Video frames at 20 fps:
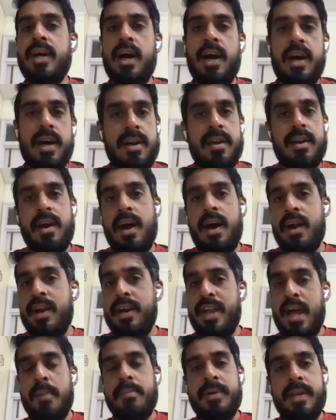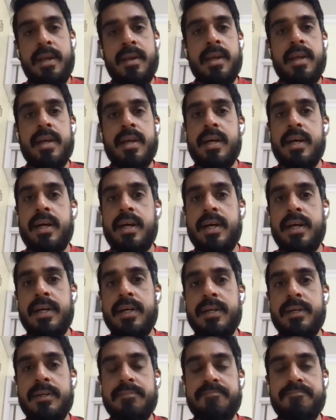are adapting,
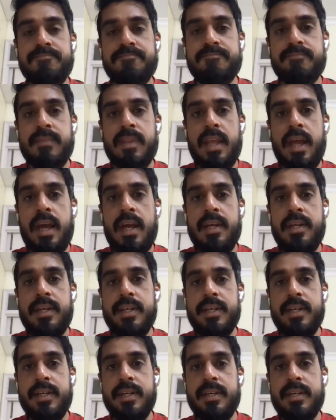and